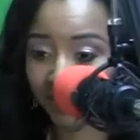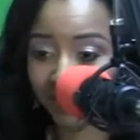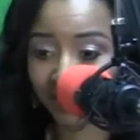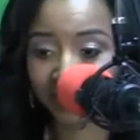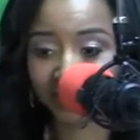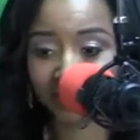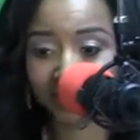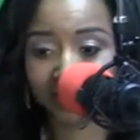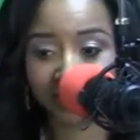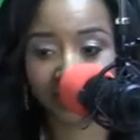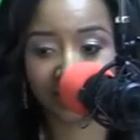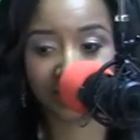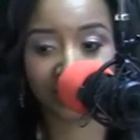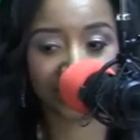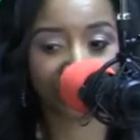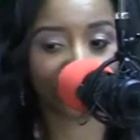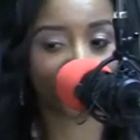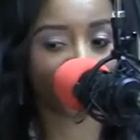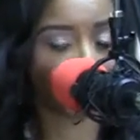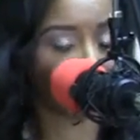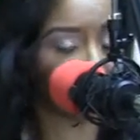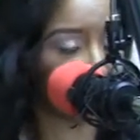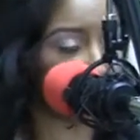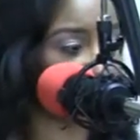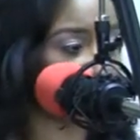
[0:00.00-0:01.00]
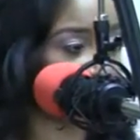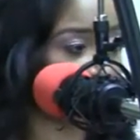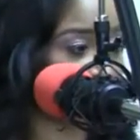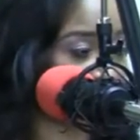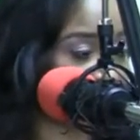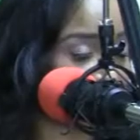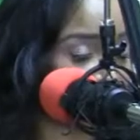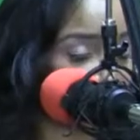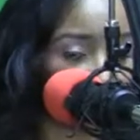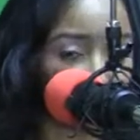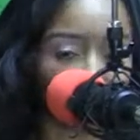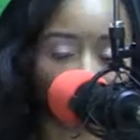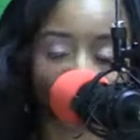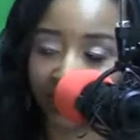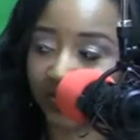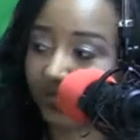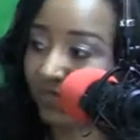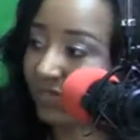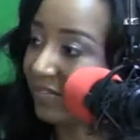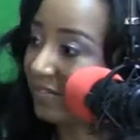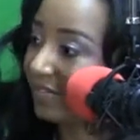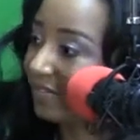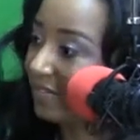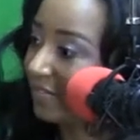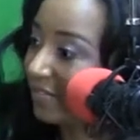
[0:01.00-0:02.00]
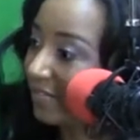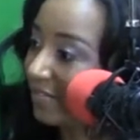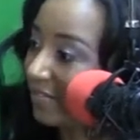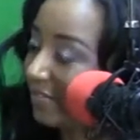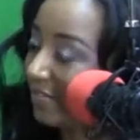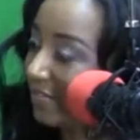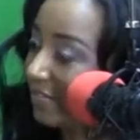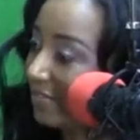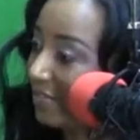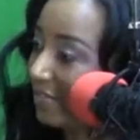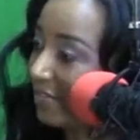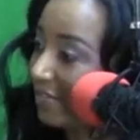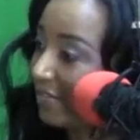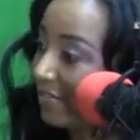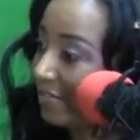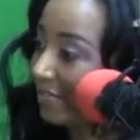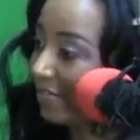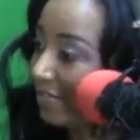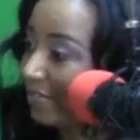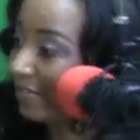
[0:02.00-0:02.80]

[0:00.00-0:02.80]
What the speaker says: The person shown says nothing.